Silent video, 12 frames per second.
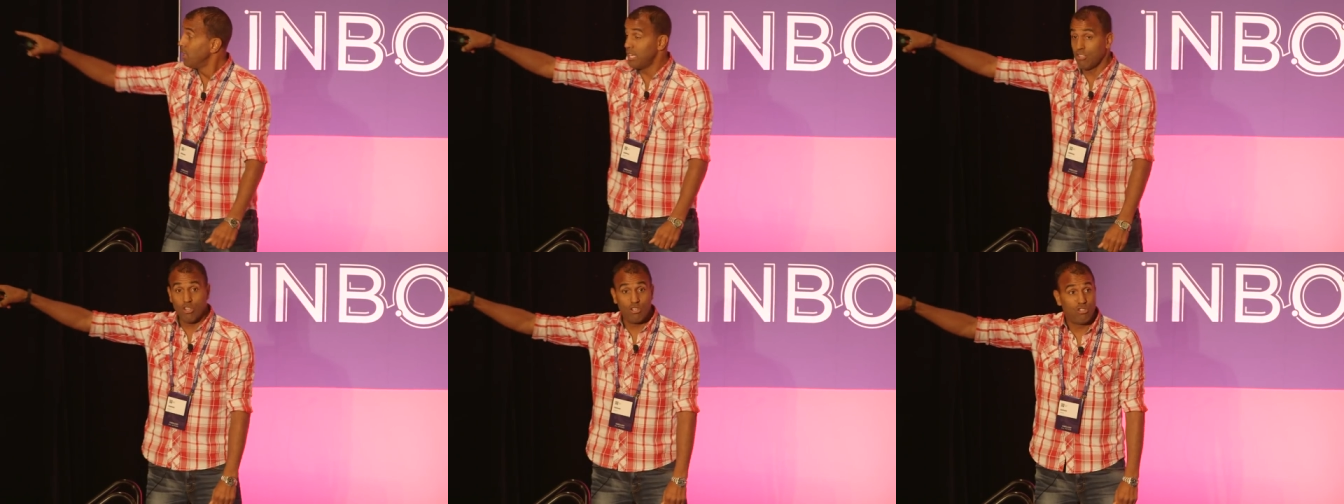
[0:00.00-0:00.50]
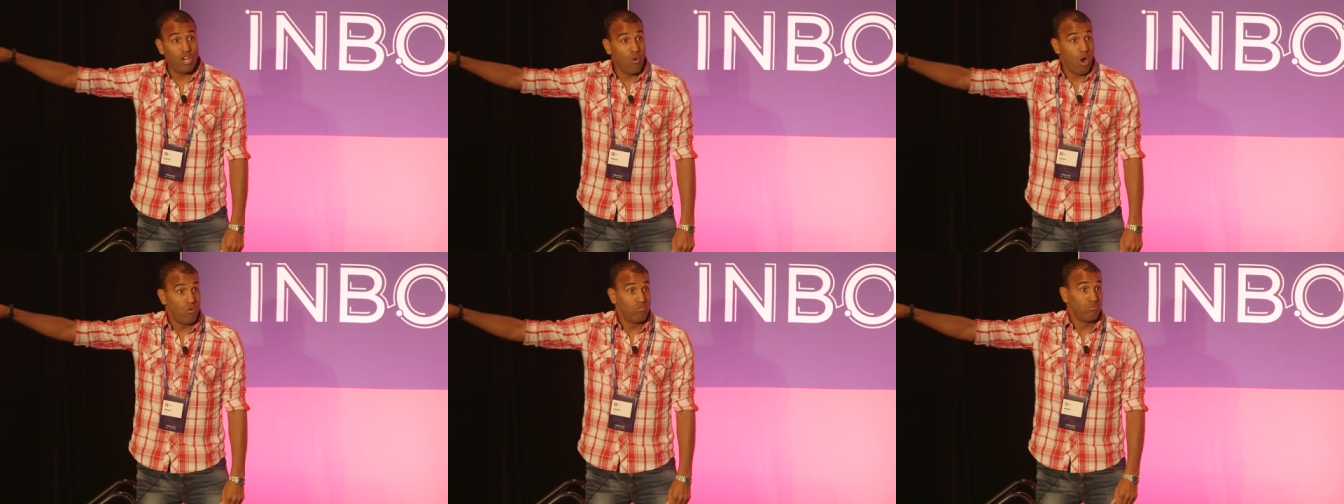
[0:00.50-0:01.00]
Get you to
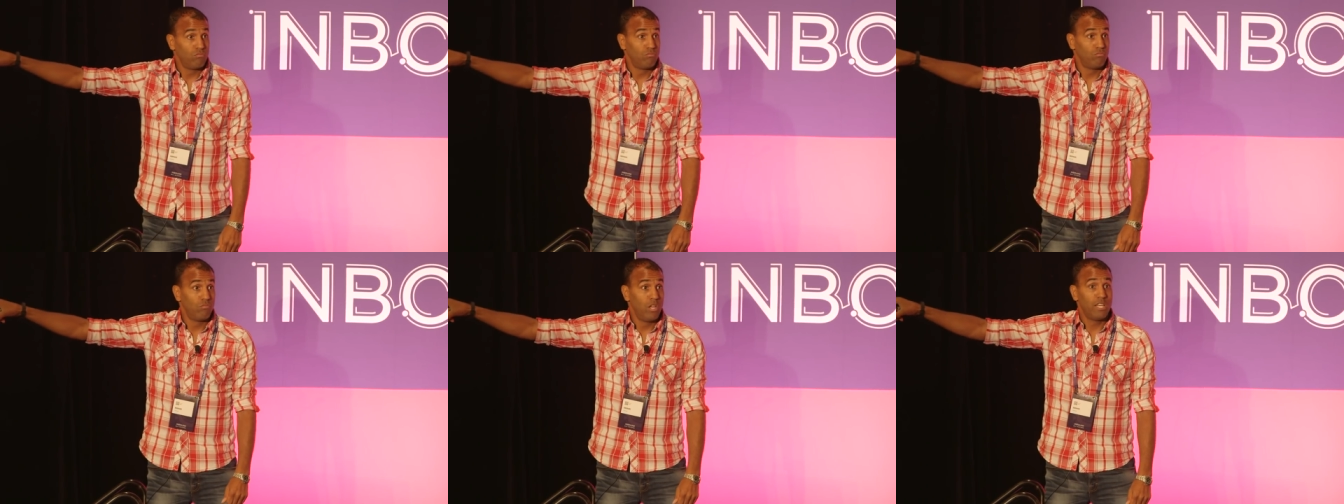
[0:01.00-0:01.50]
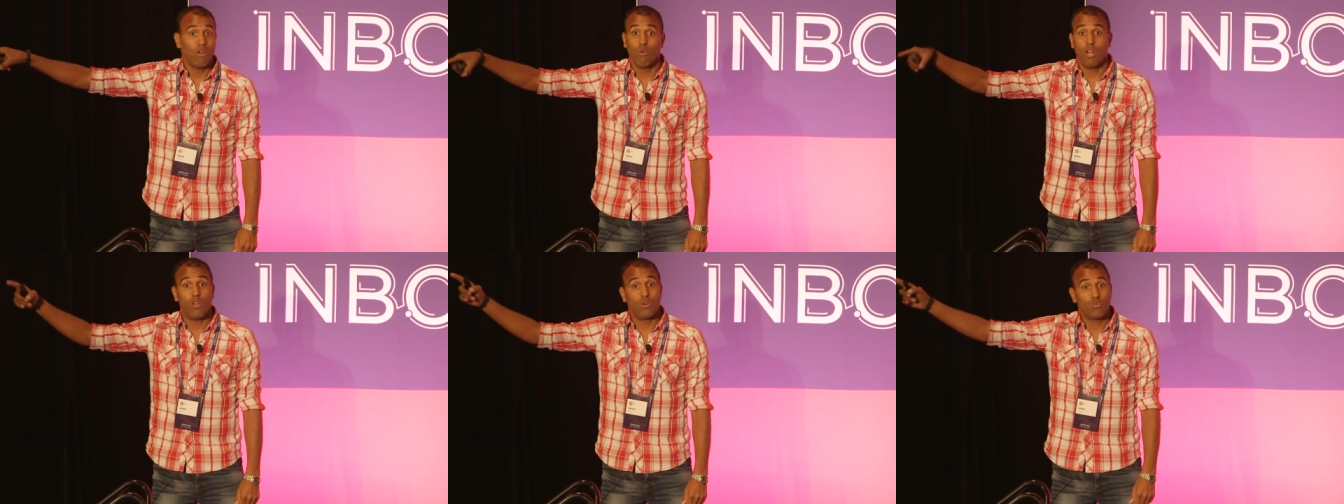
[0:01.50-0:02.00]
zero. Get
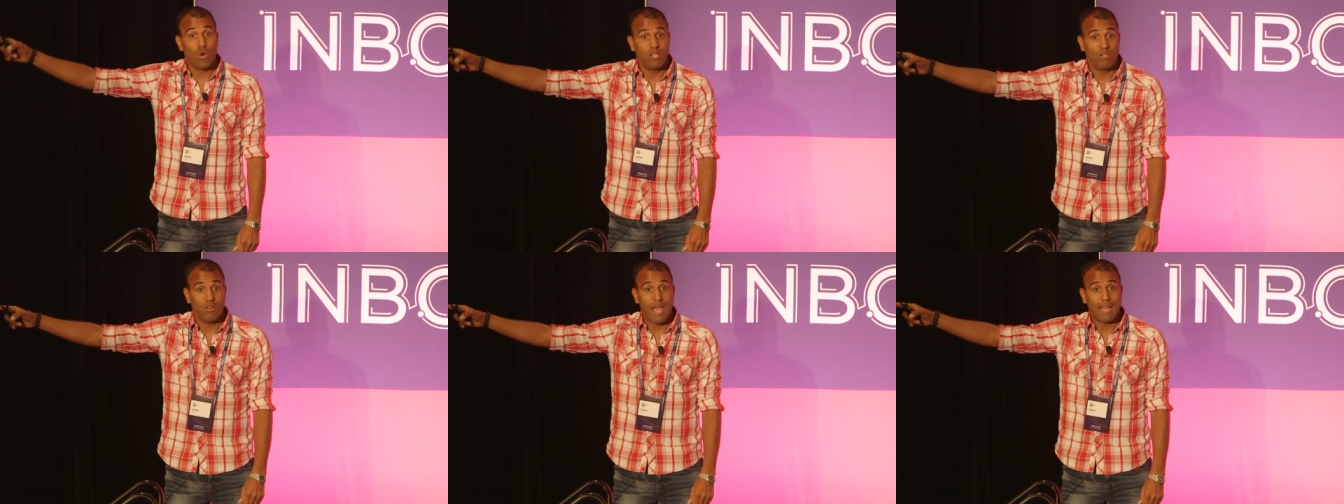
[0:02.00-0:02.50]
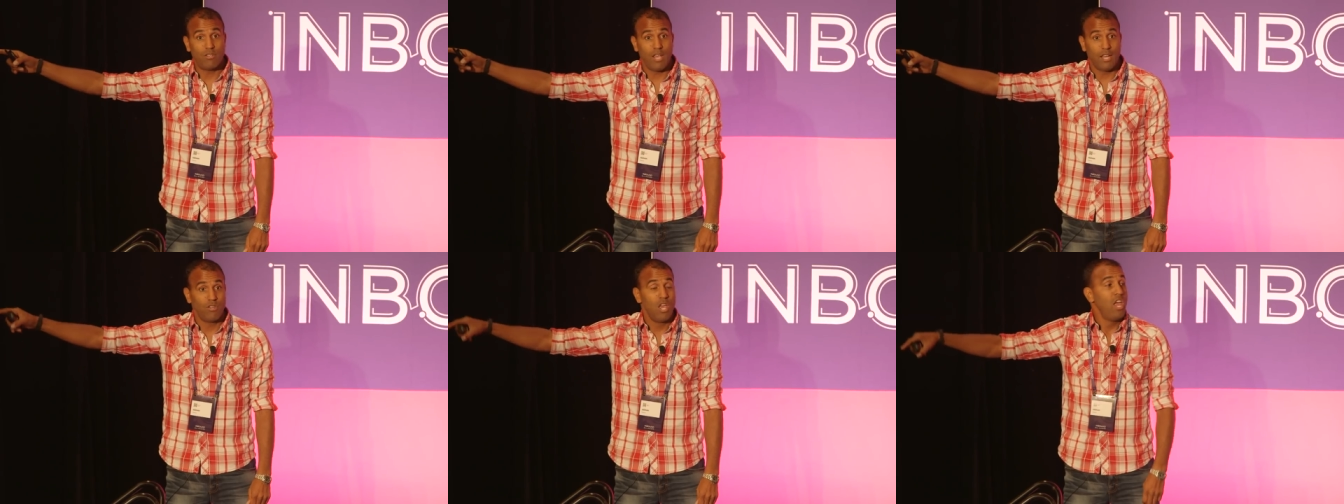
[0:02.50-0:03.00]
rid of those wasted
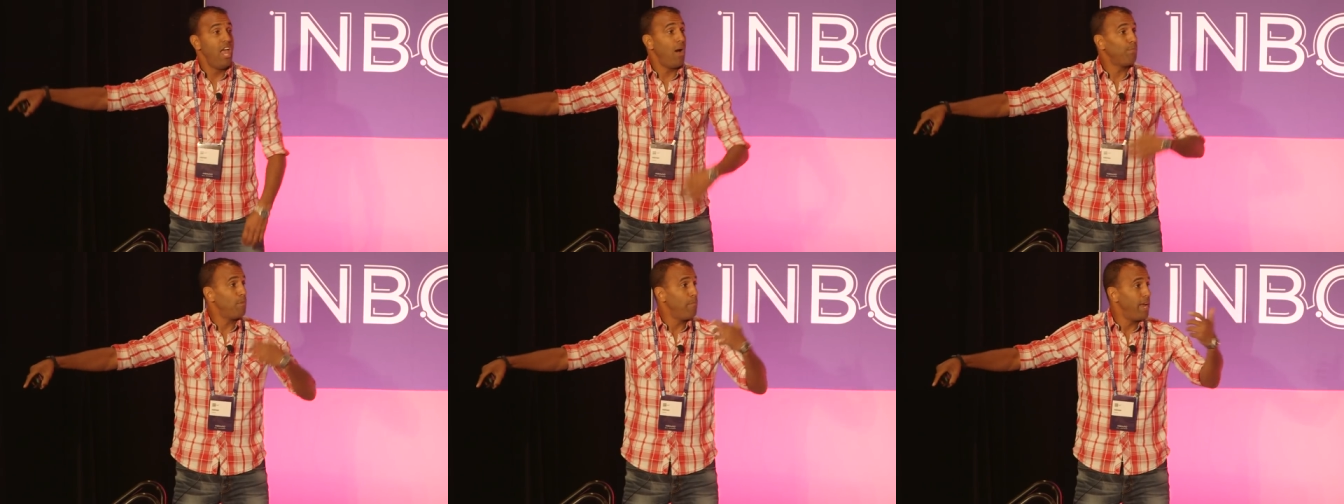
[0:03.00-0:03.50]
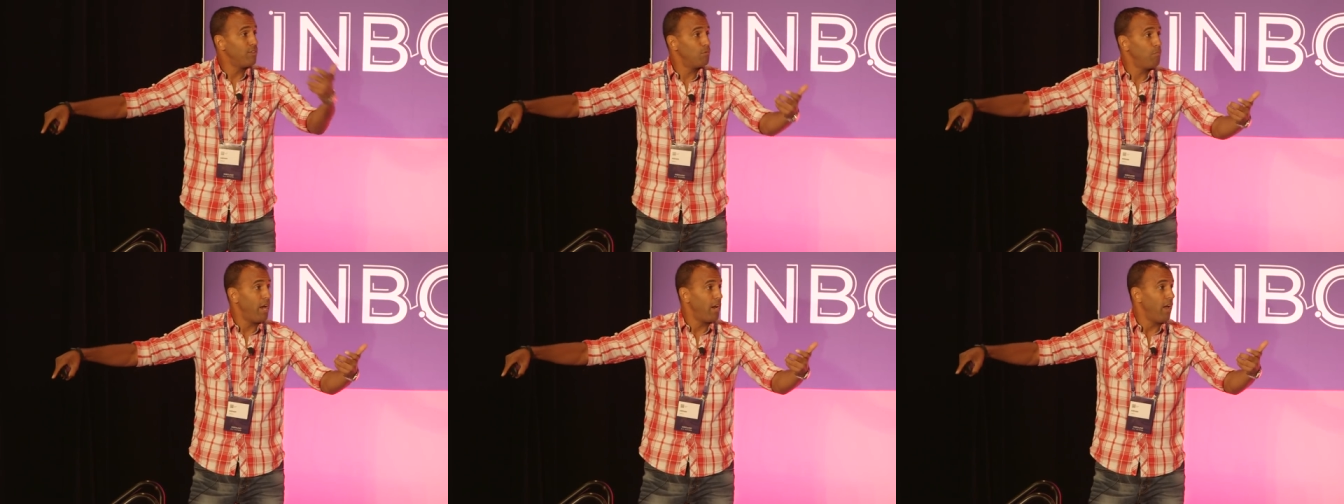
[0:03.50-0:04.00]
assets. Help them manage
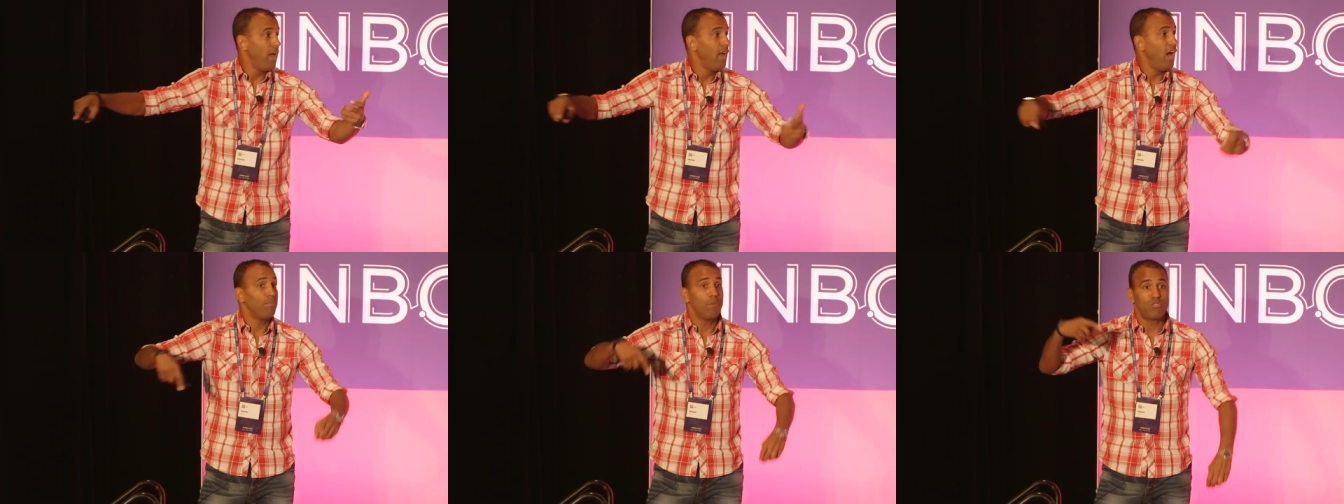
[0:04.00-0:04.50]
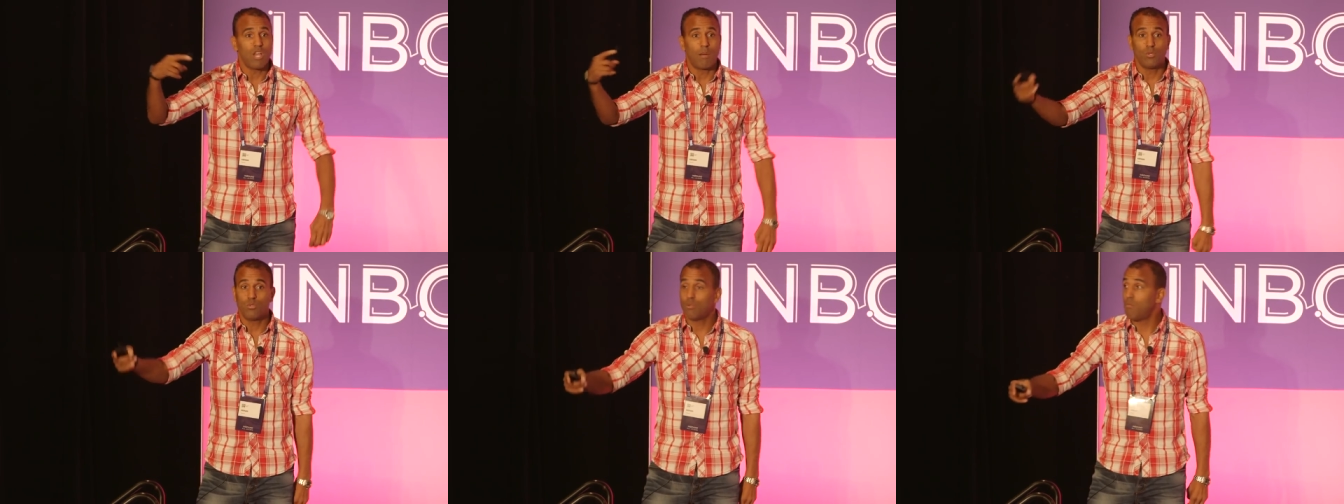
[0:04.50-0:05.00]
them better. Help them
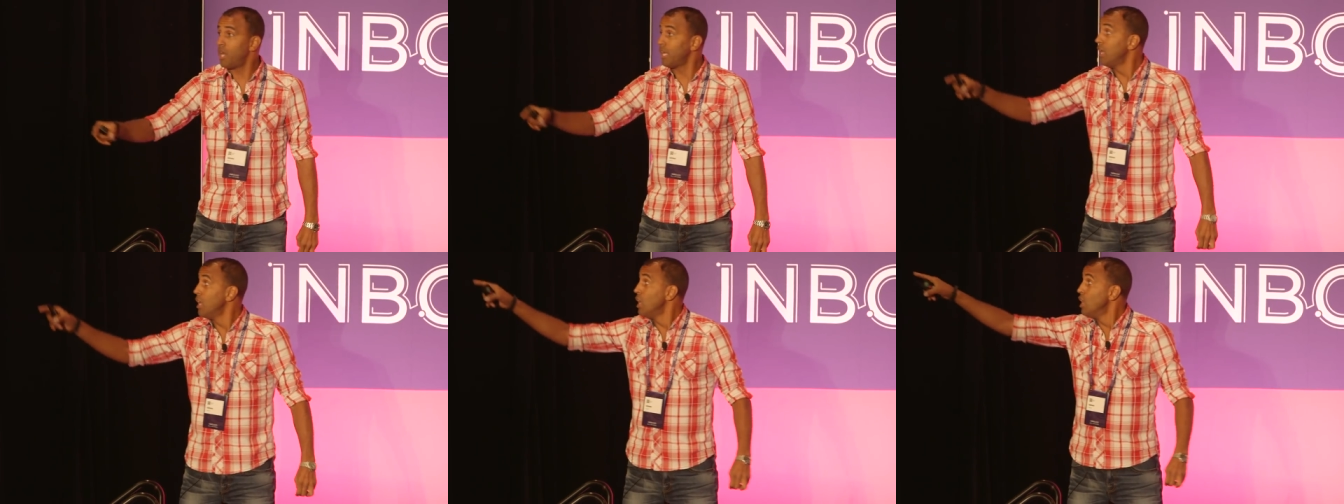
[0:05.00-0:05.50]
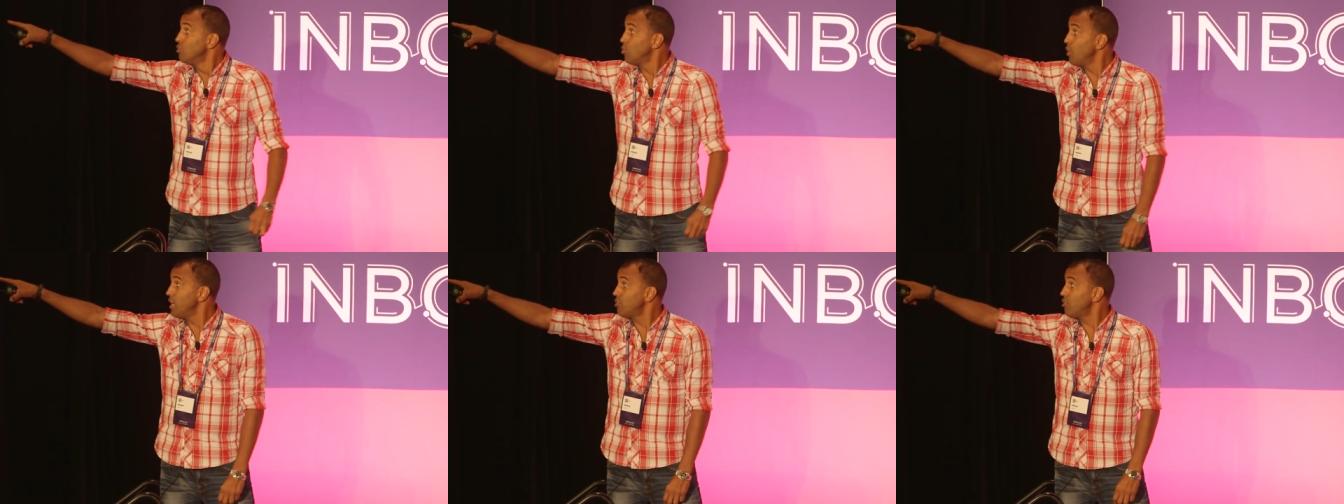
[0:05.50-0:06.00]
stop losing money. So
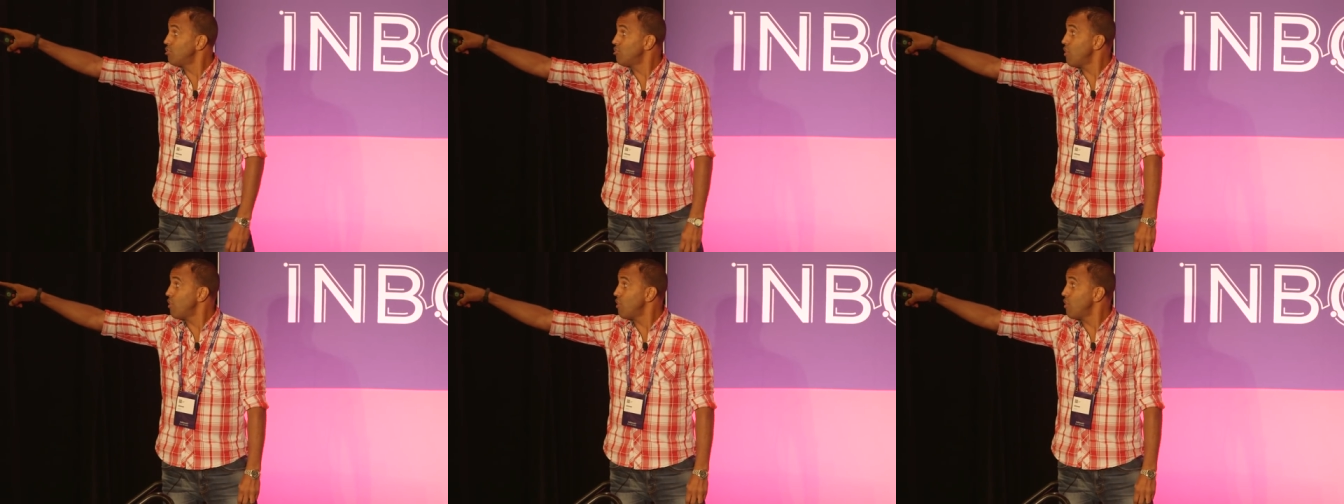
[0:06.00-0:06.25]
we can get you to